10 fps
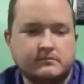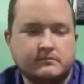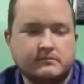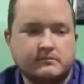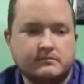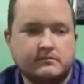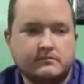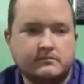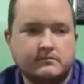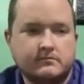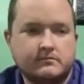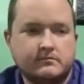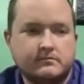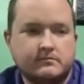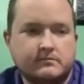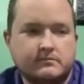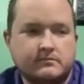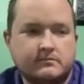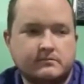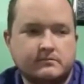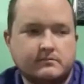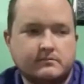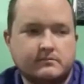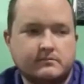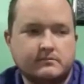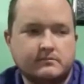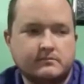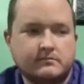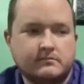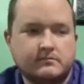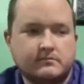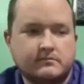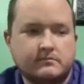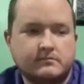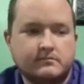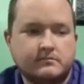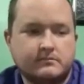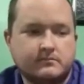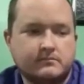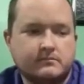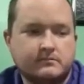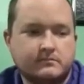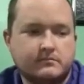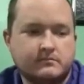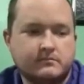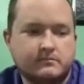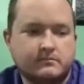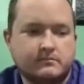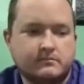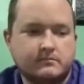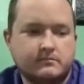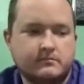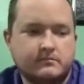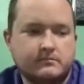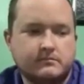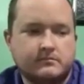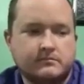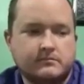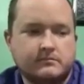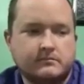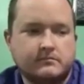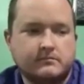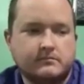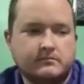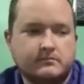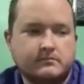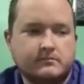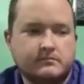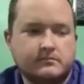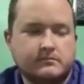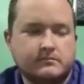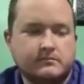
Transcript: (not speaking)